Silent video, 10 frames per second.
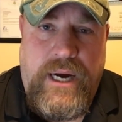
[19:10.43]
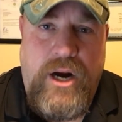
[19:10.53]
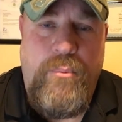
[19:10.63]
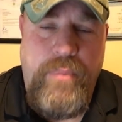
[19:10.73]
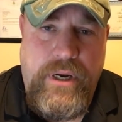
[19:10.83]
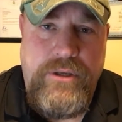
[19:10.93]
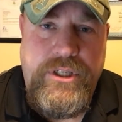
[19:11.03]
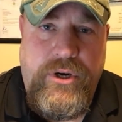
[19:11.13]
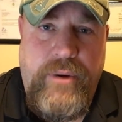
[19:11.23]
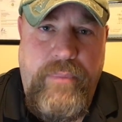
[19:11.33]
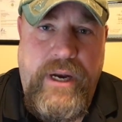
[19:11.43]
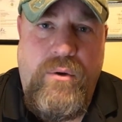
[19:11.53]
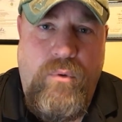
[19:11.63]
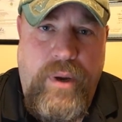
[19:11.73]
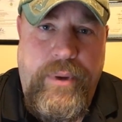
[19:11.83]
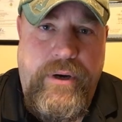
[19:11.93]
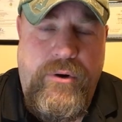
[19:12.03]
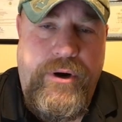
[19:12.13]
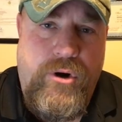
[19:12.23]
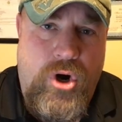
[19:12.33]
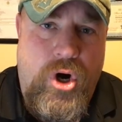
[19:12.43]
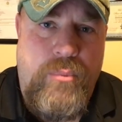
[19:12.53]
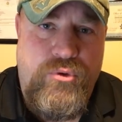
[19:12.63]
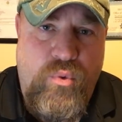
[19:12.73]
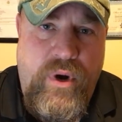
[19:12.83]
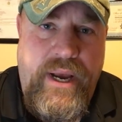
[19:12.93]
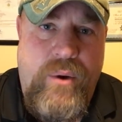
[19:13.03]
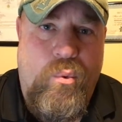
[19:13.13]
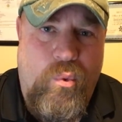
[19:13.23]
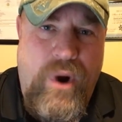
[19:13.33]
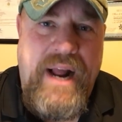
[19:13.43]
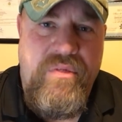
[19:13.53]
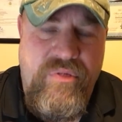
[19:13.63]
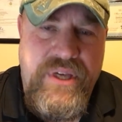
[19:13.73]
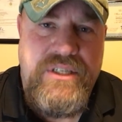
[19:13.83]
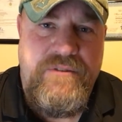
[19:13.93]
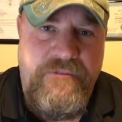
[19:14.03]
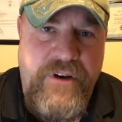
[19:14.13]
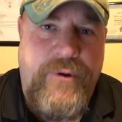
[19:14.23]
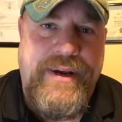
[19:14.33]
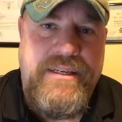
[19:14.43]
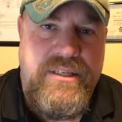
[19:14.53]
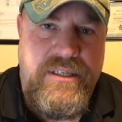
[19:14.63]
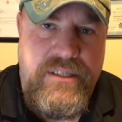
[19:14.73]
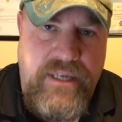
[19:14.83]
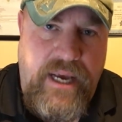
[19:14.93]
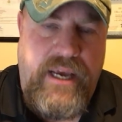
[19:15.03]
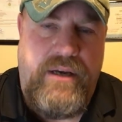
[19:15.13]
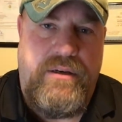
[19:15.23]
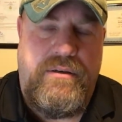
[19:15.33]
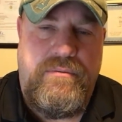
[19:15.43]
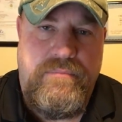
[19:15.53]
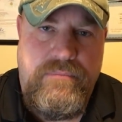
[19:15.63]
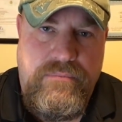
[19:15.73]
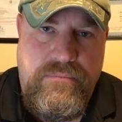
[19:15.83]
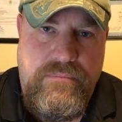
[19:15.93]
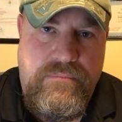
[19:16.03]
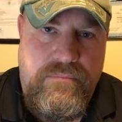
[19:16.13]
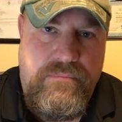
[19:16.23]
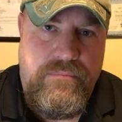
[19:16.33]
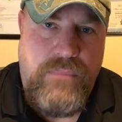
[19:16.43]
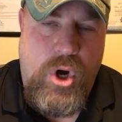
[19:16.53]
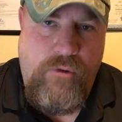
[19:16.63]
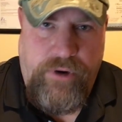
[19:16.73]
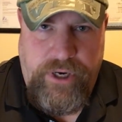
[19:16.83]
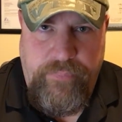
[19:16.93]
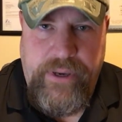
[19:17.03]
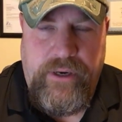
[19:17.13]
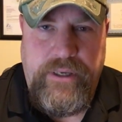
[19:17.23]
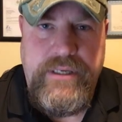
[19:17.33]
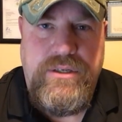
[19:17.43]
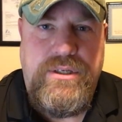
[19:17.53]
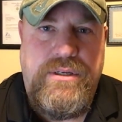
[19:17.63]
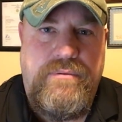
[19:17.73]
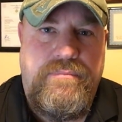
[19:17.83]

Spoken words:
Our military men and women are in harm's way right this very second over in the Middle East.